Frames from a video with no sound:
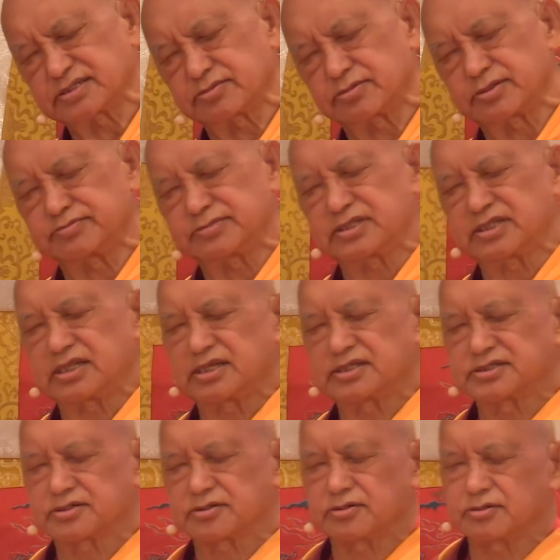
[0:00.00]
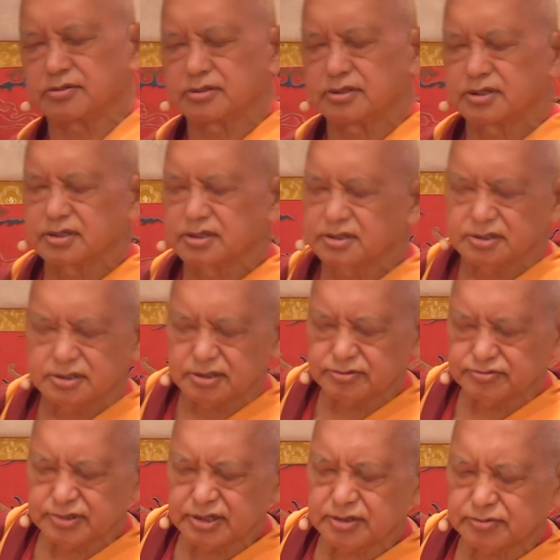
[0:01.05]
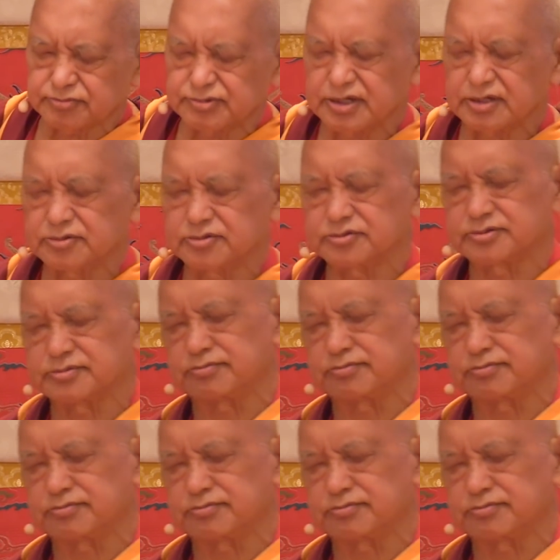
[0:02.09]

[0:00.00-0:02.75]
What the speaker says: away many years ago. He's a very, very good